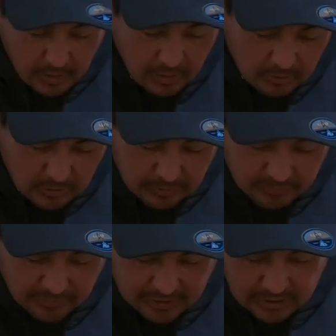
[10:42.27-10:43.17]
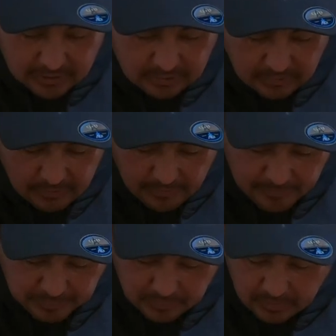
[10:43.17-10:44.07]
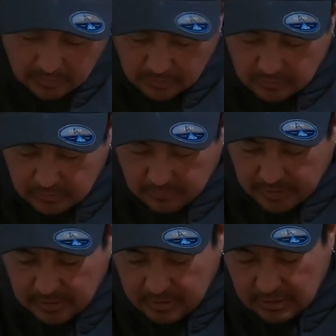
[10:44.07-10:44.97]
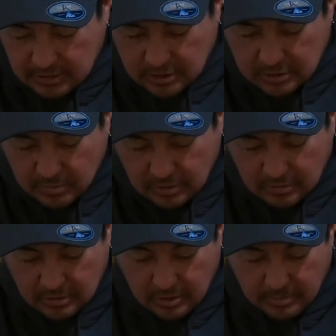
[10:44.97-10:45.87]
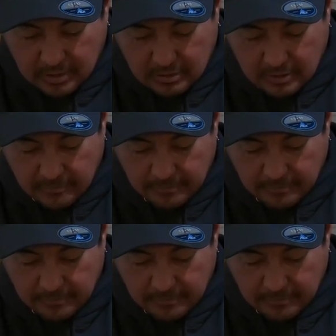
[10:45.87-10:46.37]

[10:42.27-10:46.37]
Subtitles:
Oh, I'm fainting. Oh, very delicious, melting in your mouth.